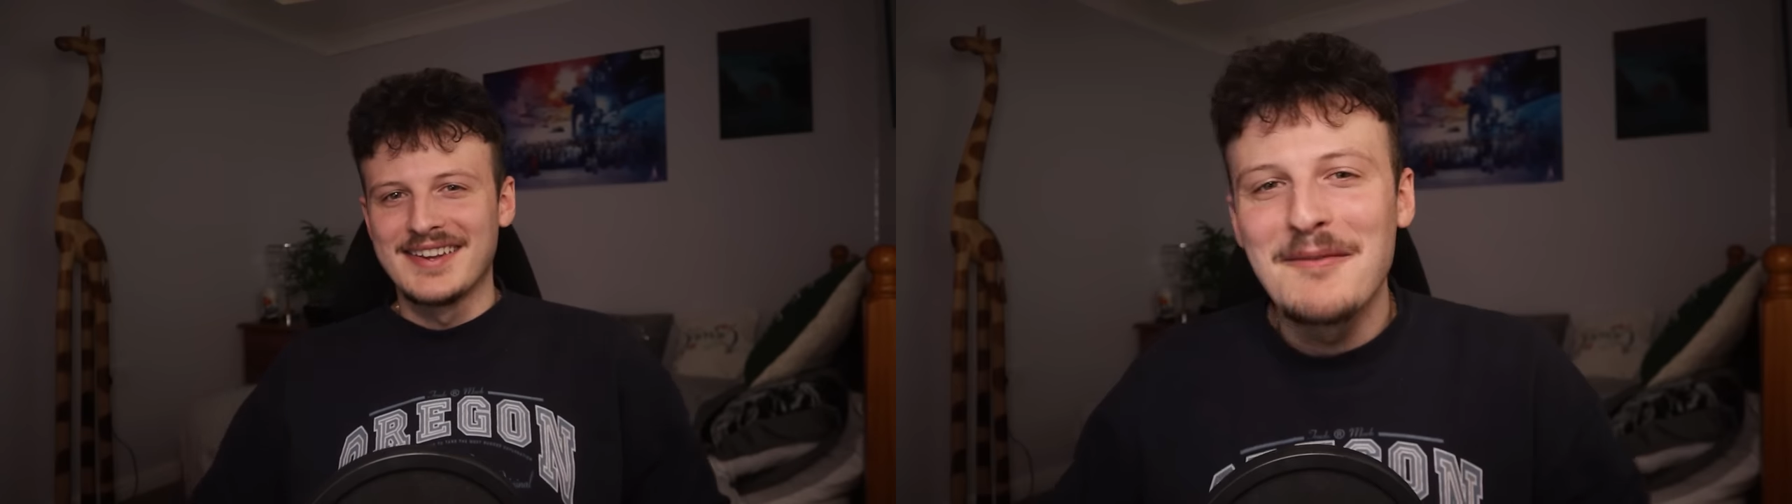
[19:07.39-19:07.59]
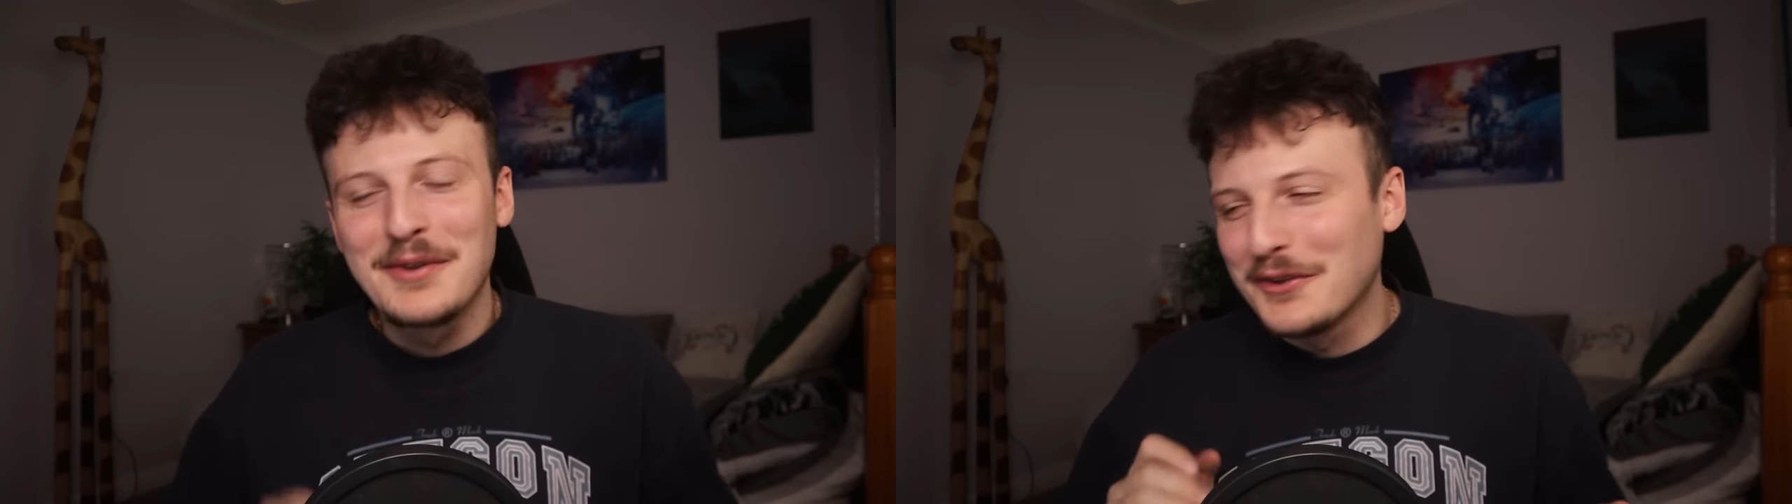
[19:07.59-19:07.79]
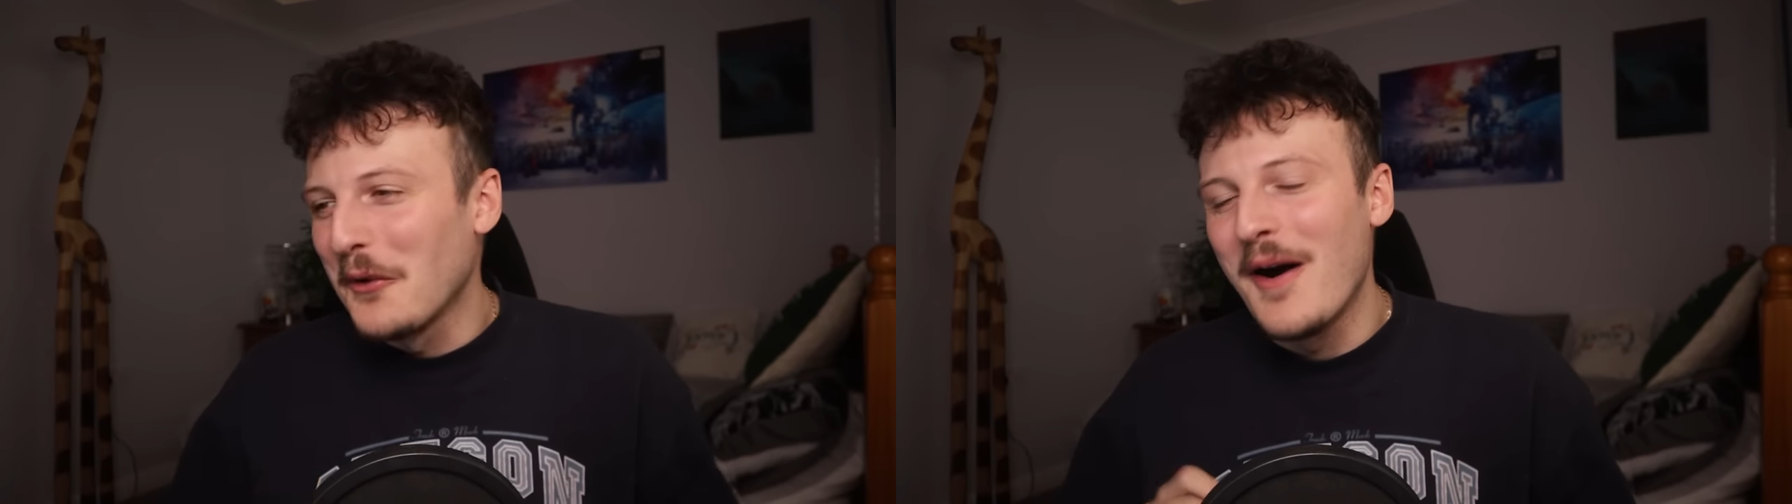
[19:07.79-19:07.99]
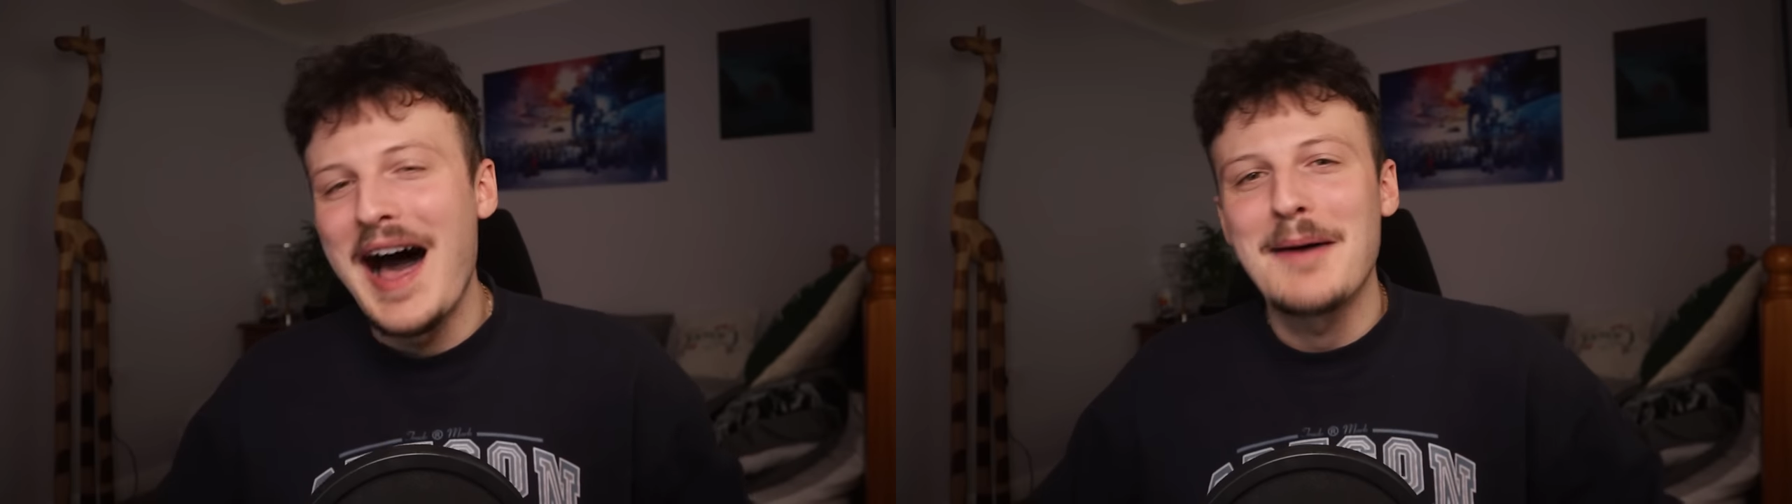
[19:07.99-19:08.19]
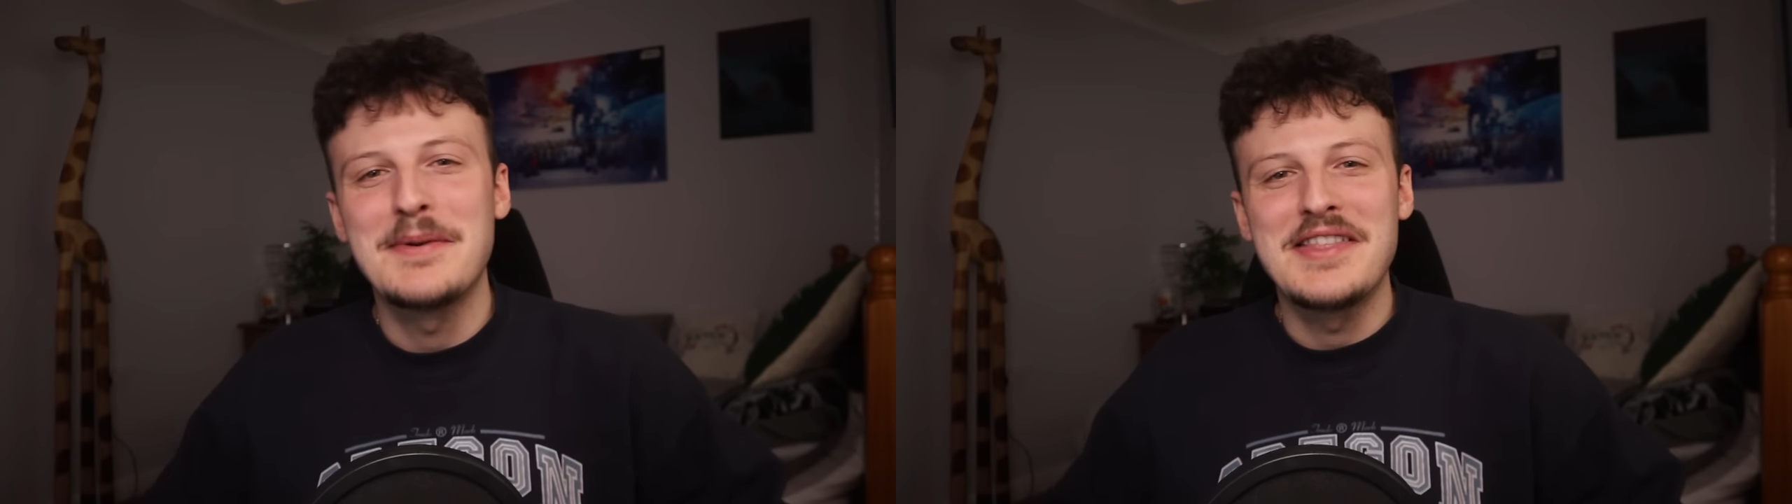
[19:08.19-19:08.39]
I'm so
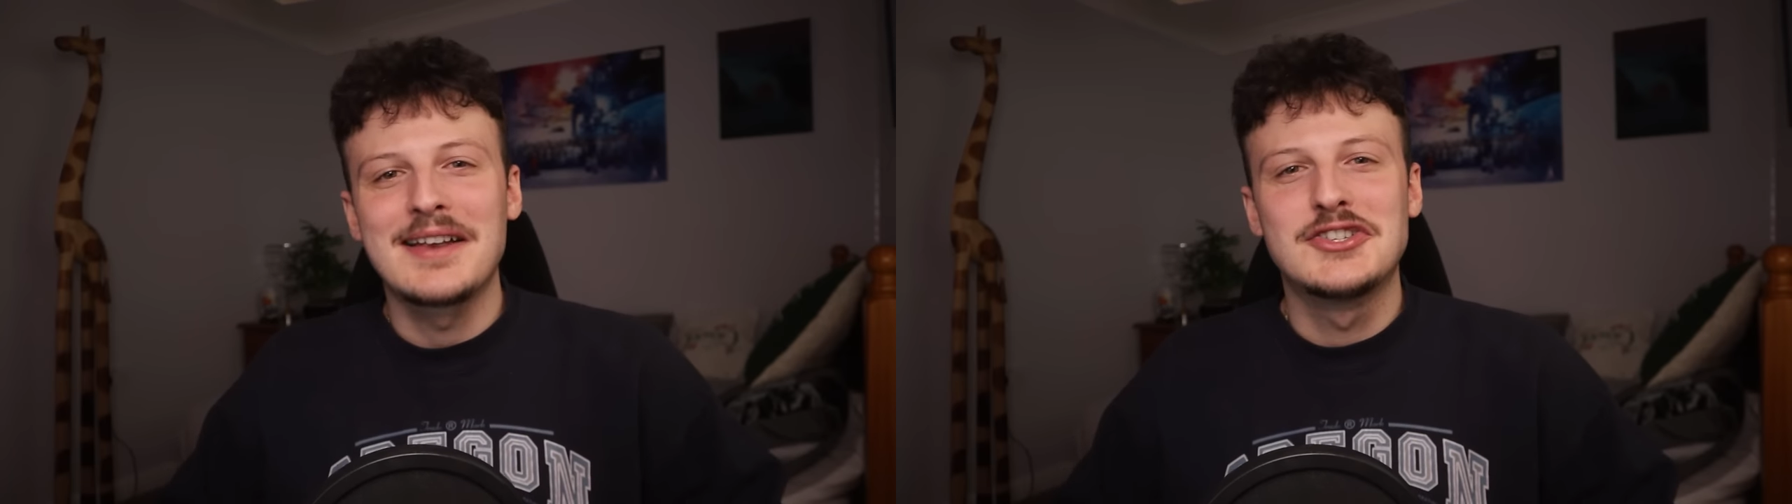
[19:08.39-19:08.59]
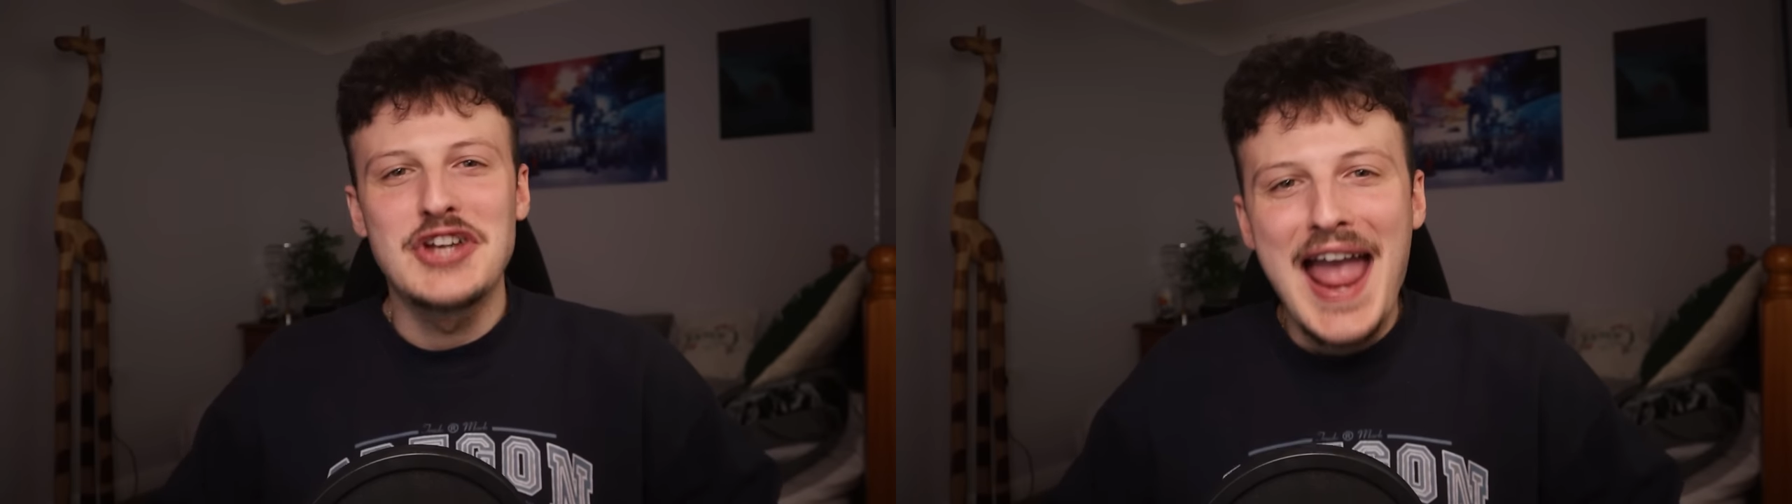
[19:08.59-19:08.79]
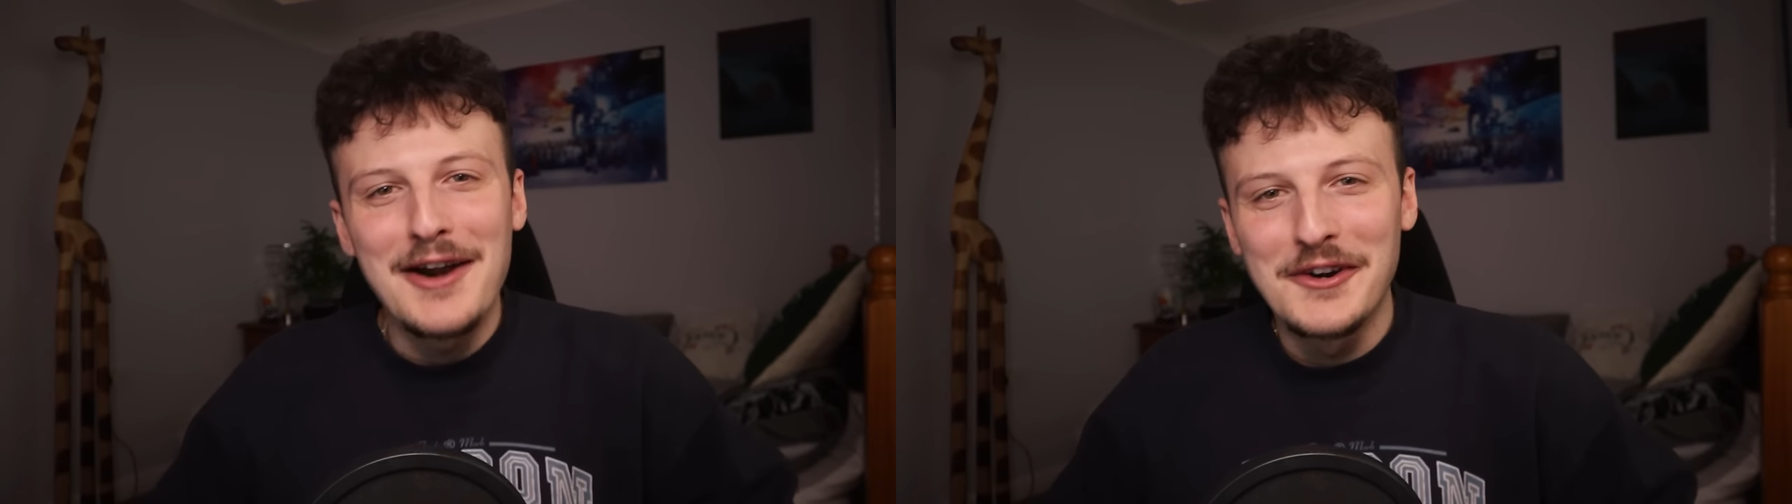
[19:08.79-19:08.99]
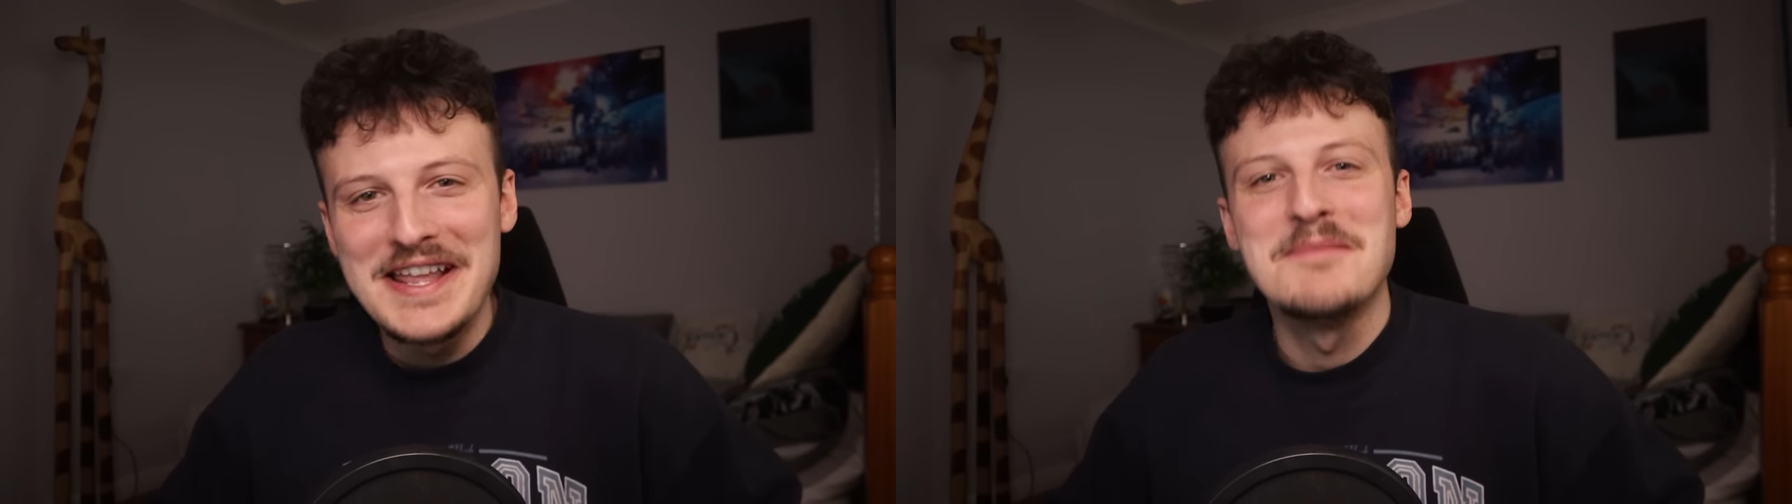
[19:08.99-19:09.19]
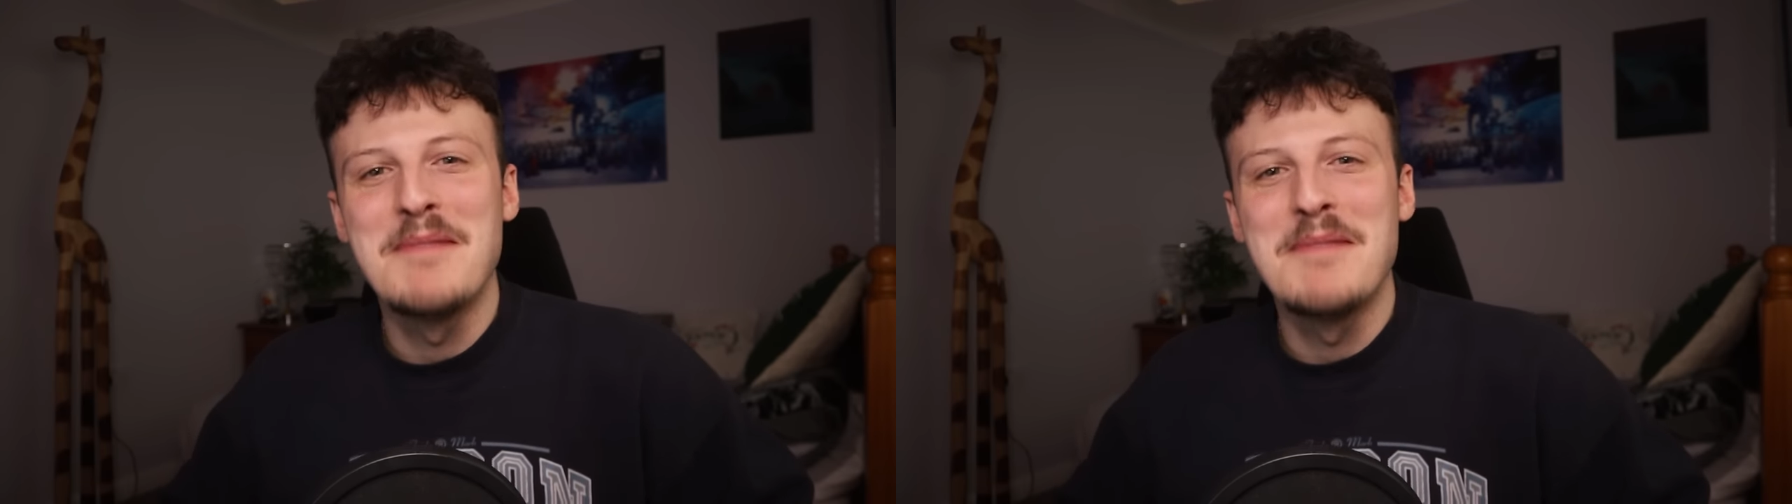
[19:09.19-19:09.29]
happy that Jerry